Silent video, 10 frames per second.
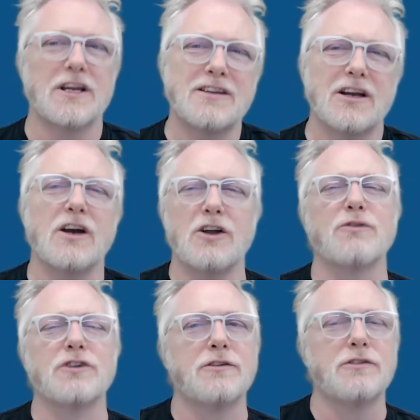It
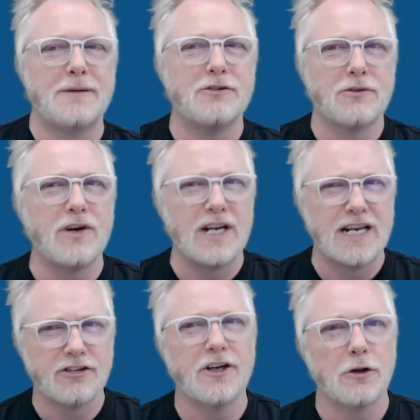often seems
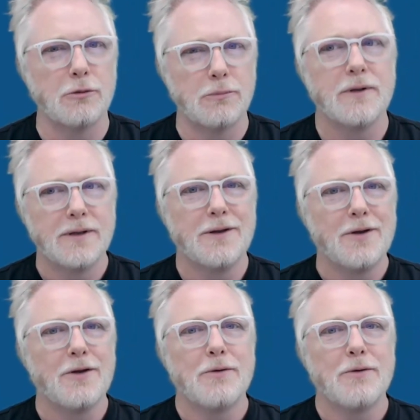really internal